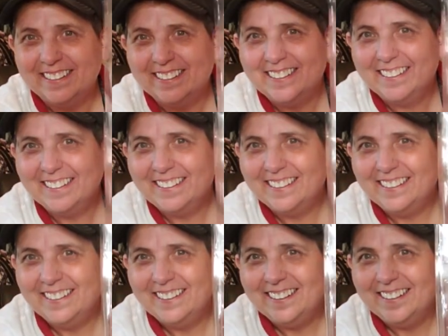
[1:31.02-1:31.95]

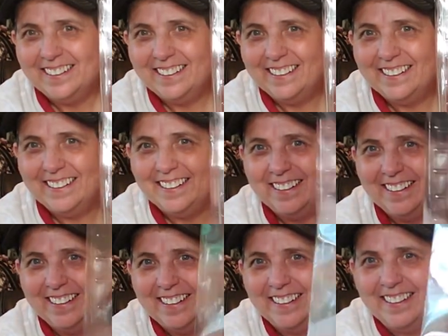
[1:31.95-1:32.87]

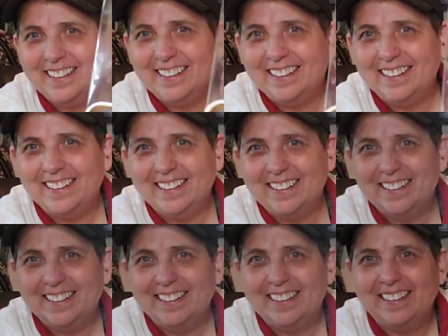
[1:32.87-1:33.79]

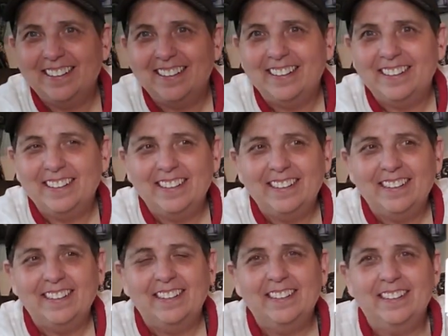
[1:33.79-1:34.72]

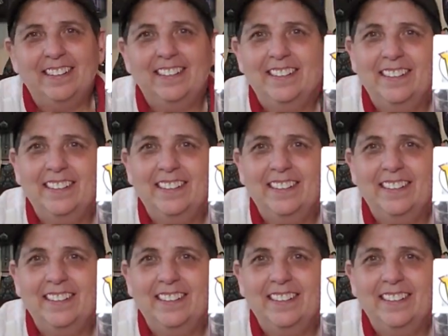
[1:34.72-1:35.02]
[no speech]